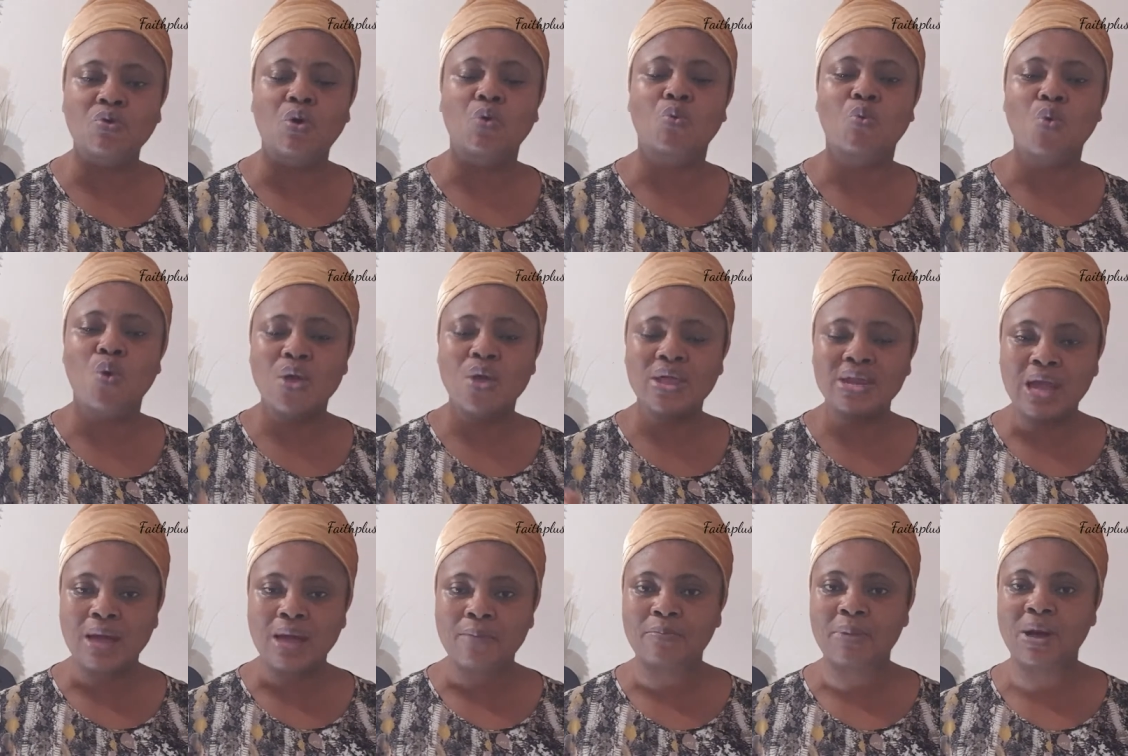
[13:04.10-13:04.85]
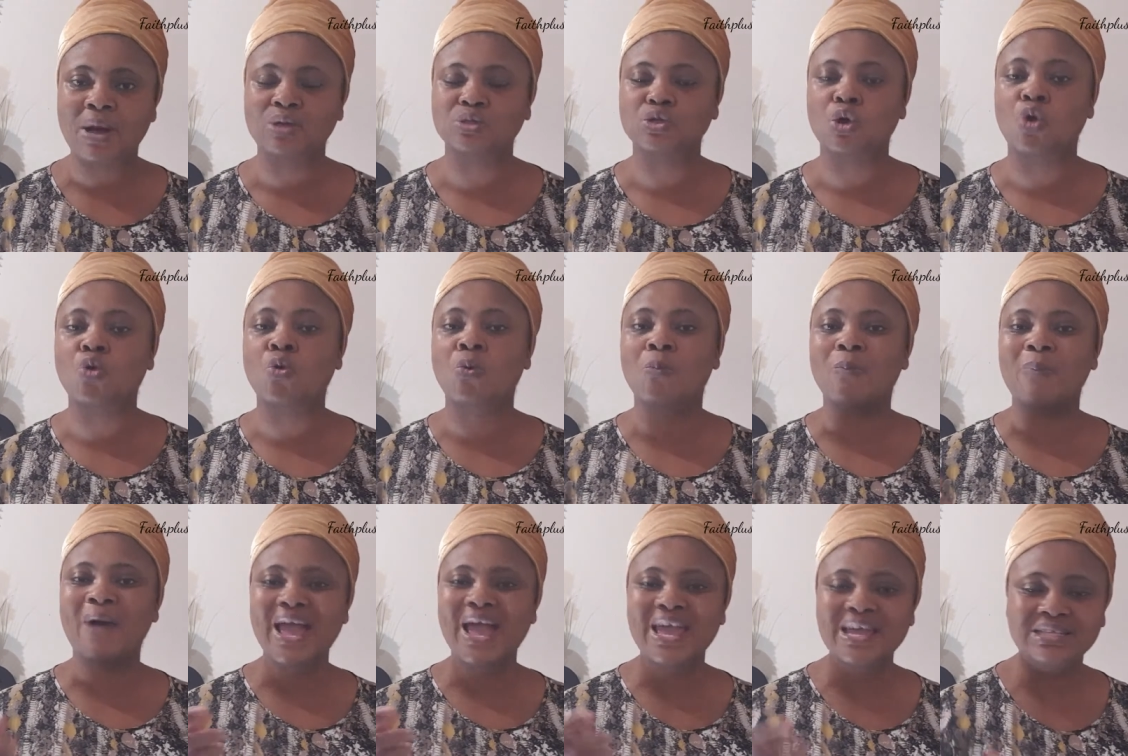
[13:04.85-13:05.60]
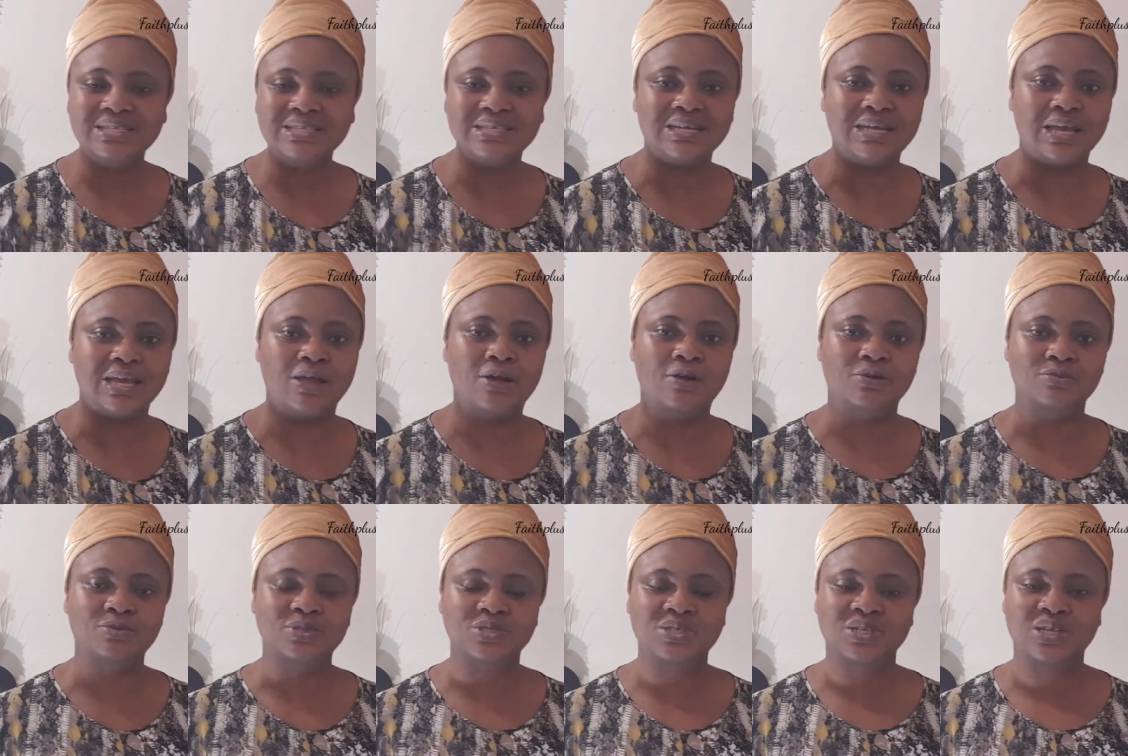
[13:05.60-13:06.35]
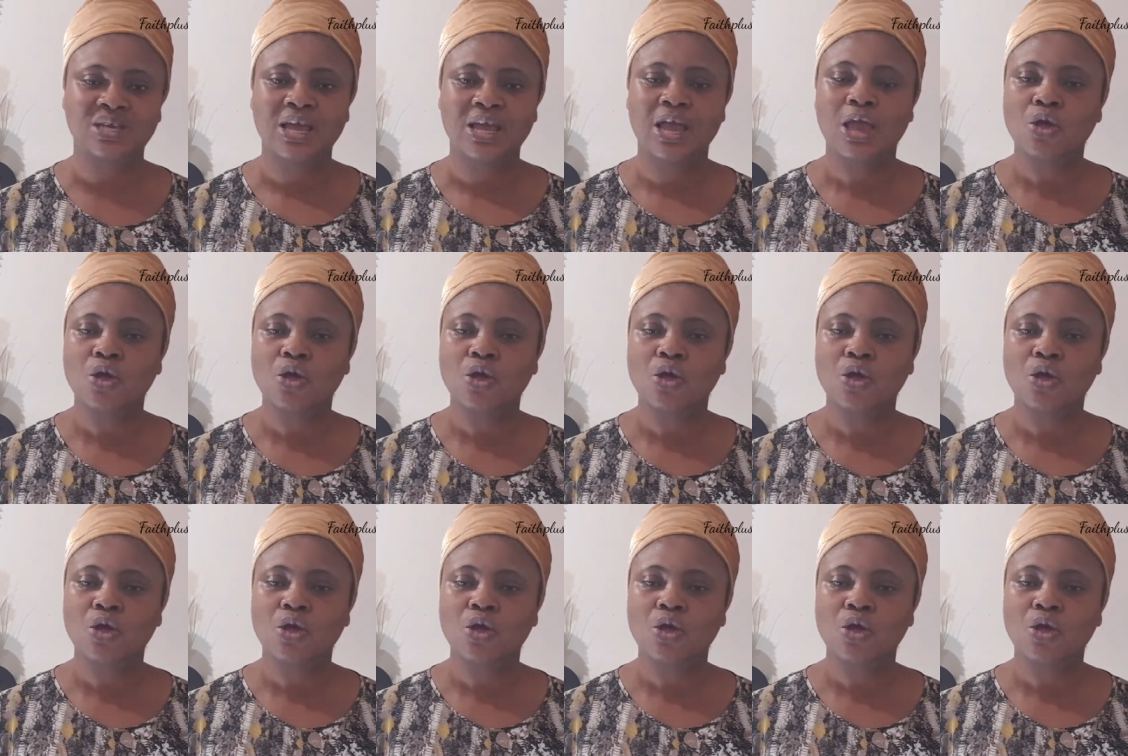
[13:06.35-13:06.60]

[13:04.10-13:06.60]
of God, going about, occupying till it comes,